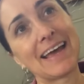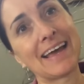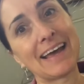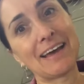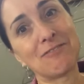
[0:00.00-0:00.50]

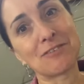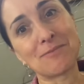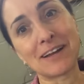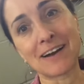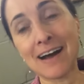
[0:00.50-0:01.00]
And
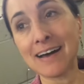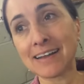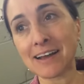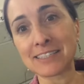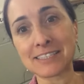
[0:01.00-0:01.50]
from there
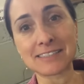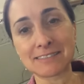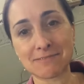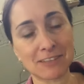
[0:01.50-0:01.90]
on, I just,